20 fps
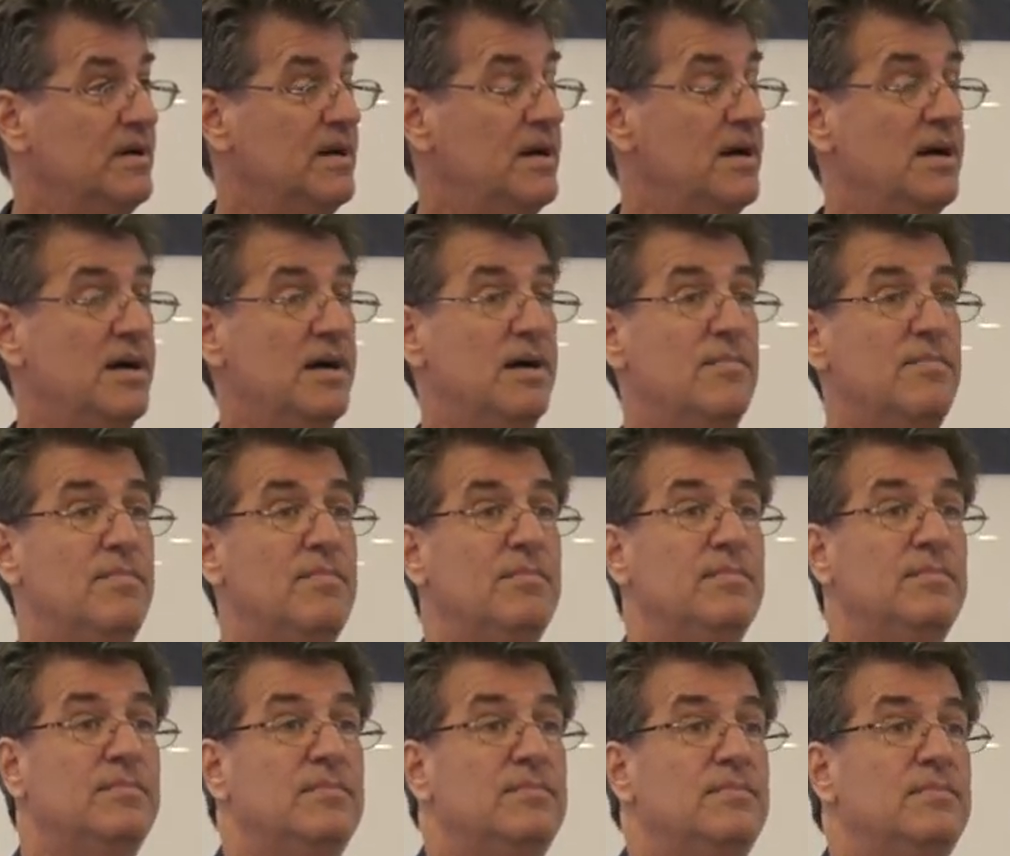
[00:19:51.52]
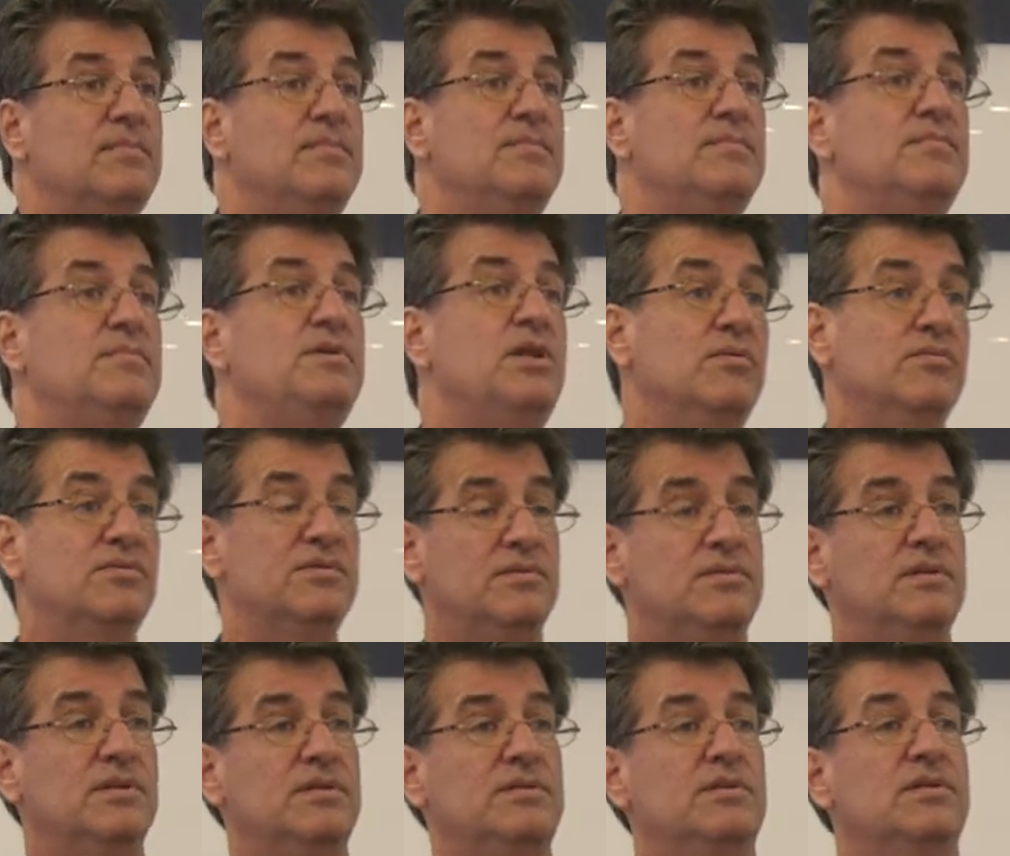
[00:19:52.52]
um, you know,
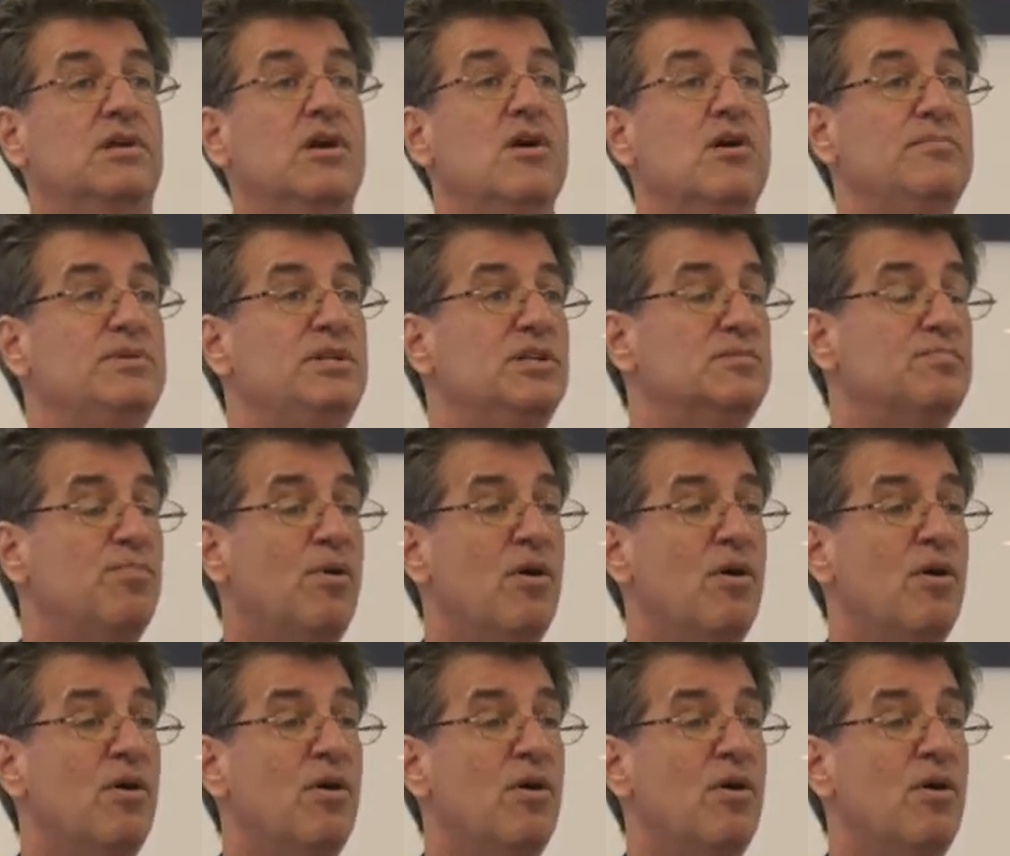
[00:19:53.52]
the, the Communist